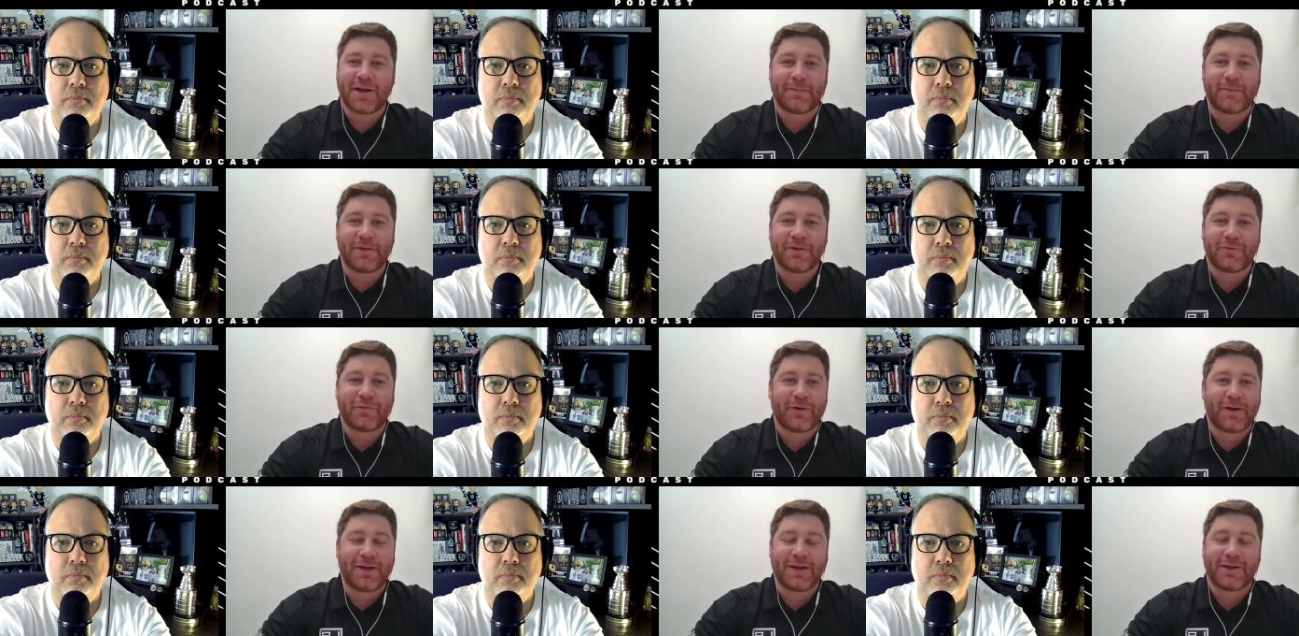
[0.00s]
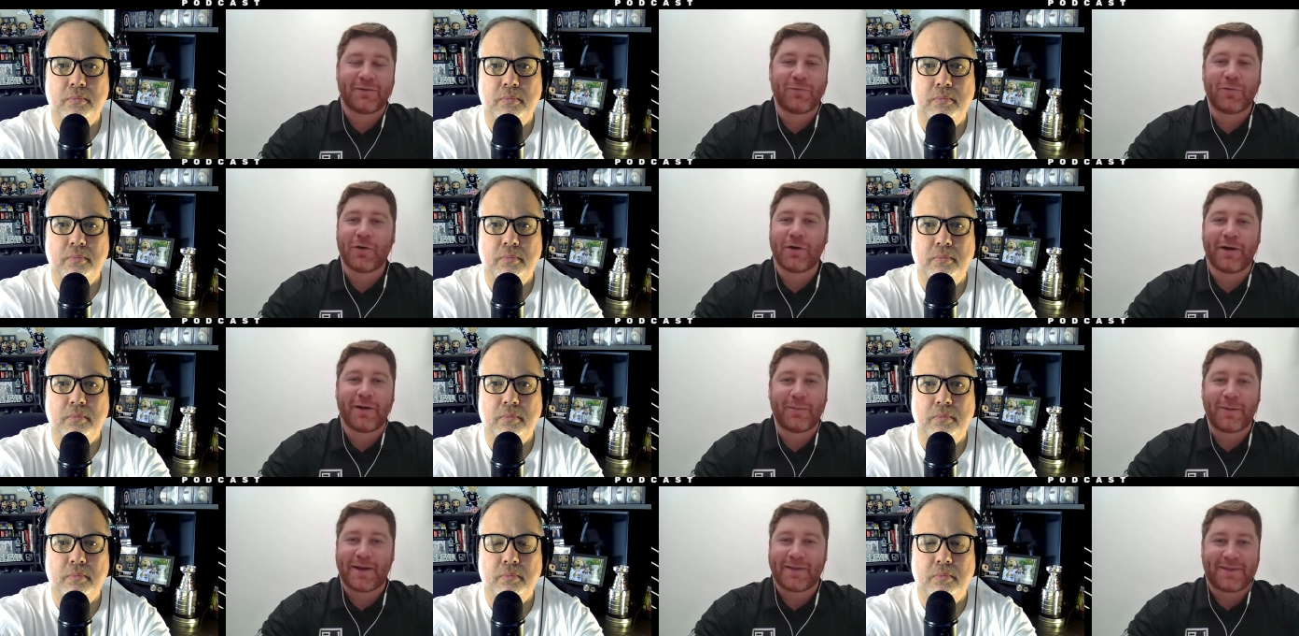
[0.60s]
Speaker 1: come to the rink and
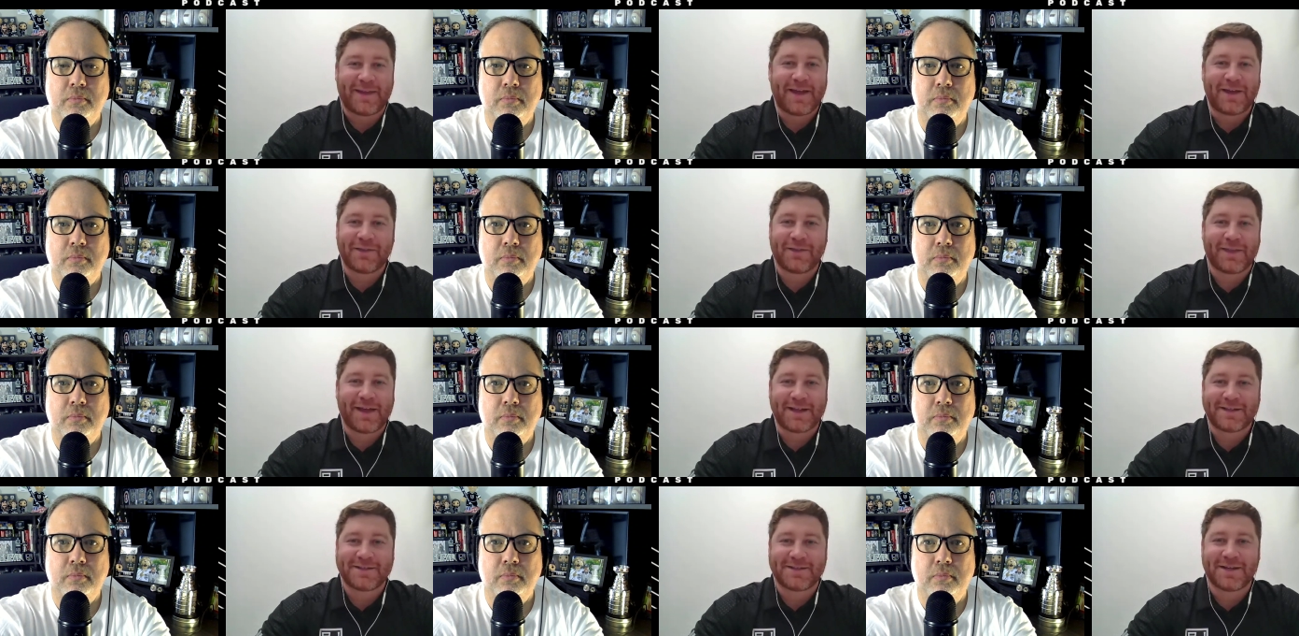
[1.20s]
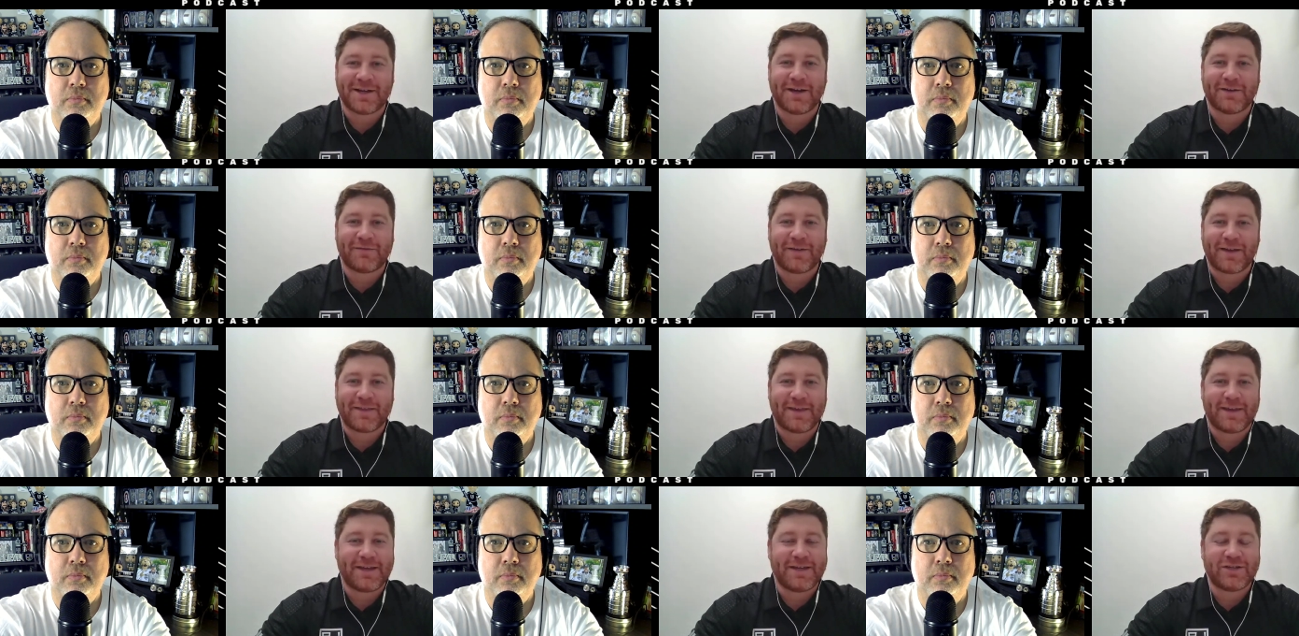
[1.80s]
worry about that that stuff. I
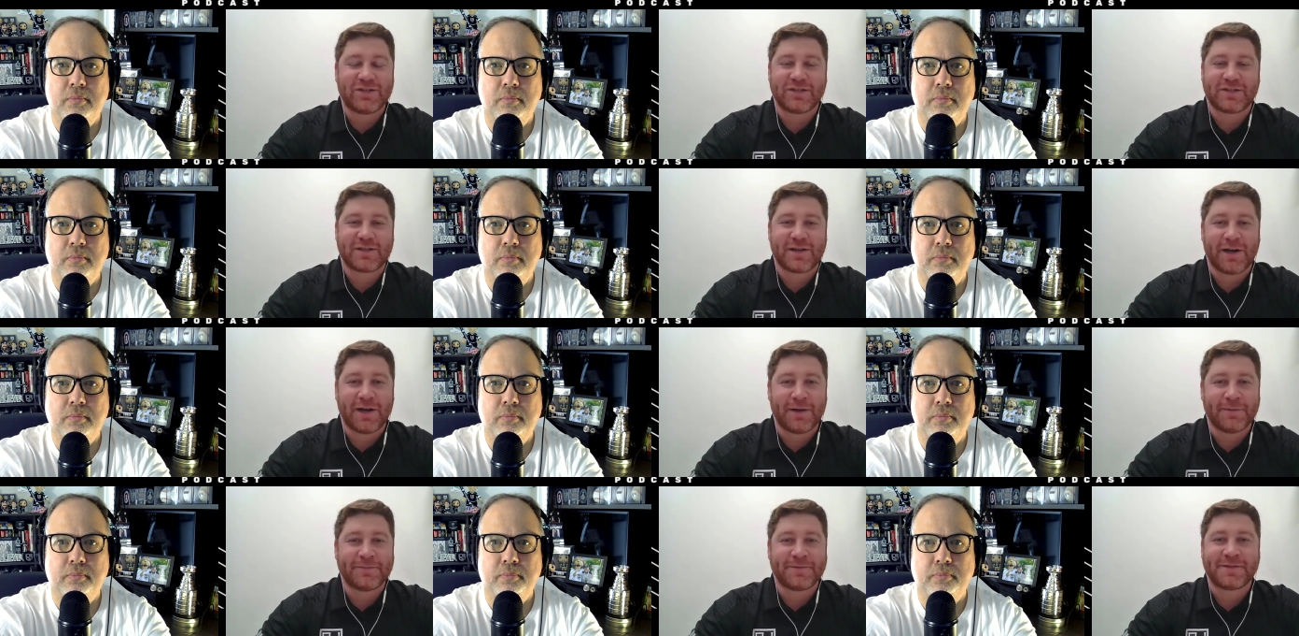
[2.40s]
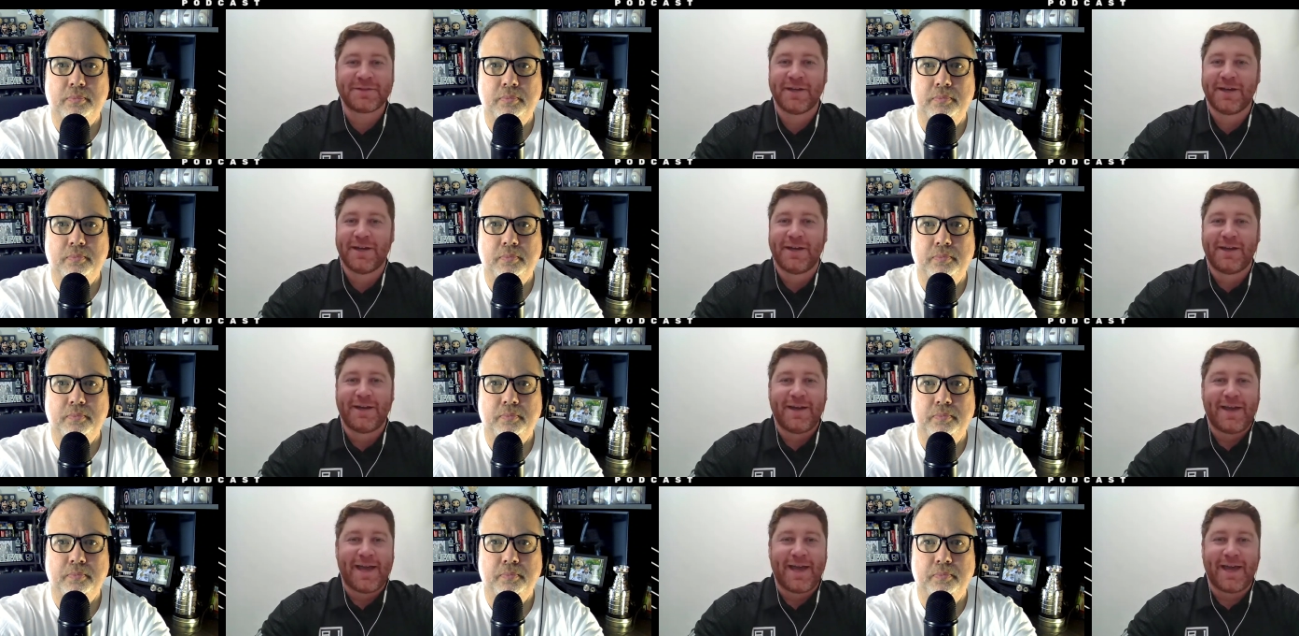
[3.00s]
think he just comes
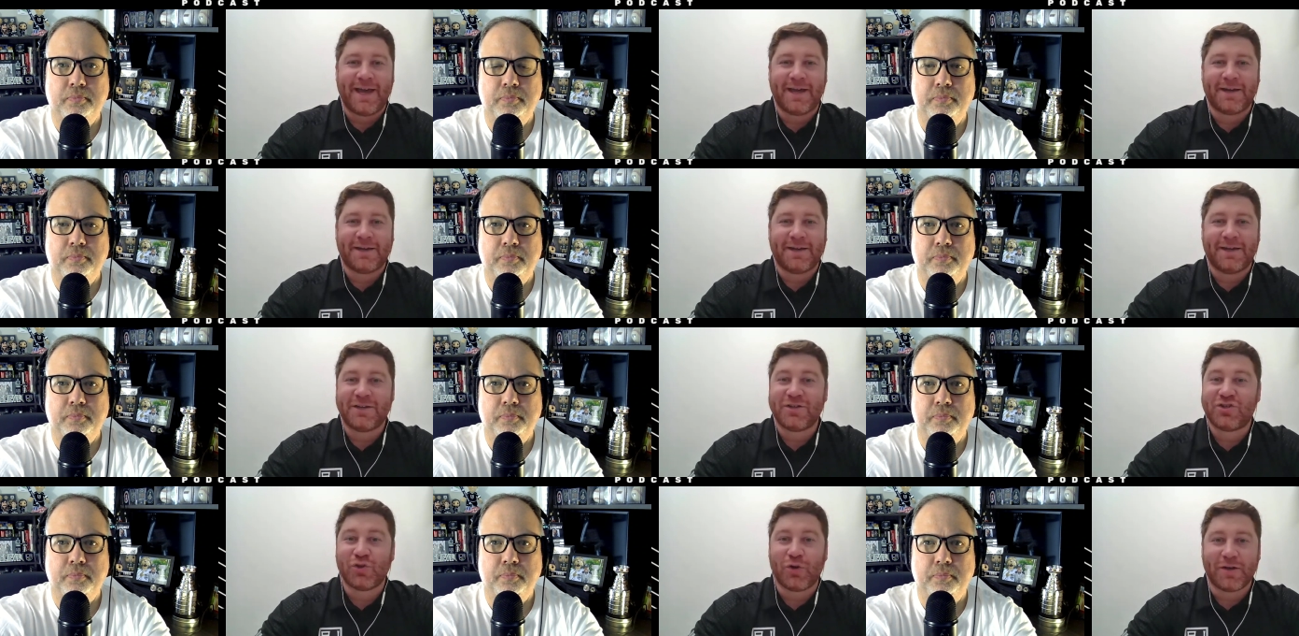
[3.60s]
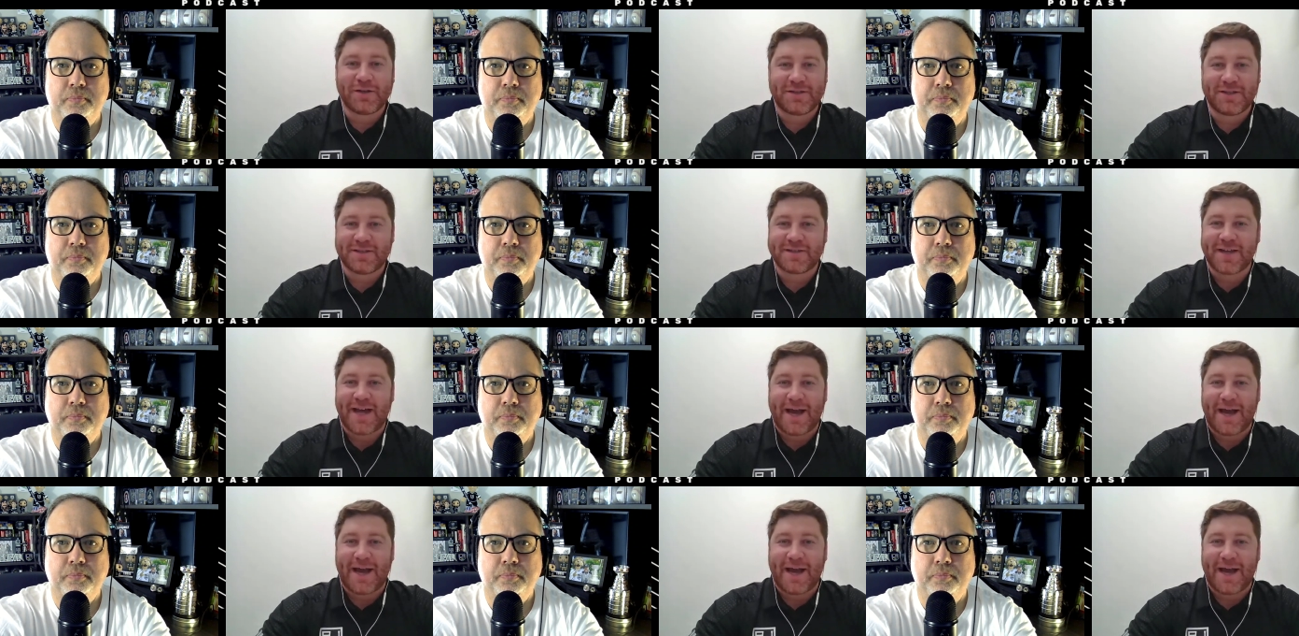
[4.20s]
and enjoys his